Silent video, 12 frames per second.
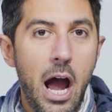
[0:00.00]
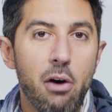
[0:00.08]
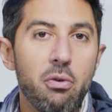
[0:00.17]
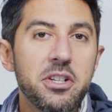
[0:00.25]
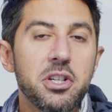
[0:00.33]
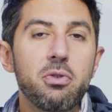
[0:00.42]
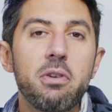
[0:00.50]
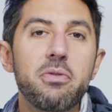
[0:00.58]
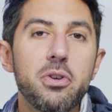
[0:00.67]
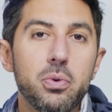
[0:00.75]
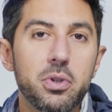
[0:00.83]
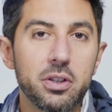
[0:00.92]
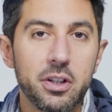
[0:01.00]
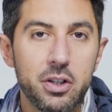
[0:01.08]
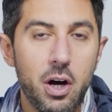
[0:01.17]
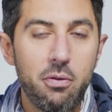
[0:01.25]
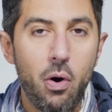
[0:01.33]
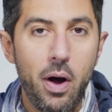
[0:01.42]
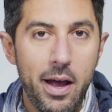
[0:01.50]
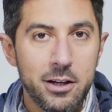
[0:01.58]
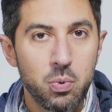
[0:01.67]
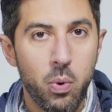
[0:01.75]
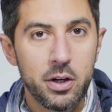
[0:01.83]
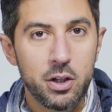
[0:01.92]
I recently reviewed the Lenovo
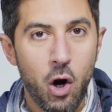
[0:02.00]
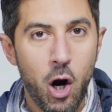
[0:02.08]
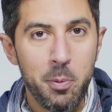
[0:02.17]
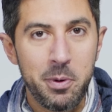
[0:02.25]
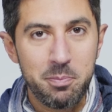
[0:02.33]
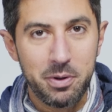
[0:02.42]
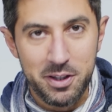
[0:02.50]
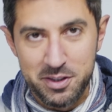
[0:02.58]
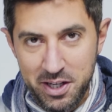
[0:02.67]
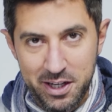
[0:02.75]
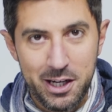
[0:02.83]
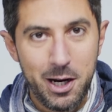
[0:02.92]
X1 Carbon, but let's take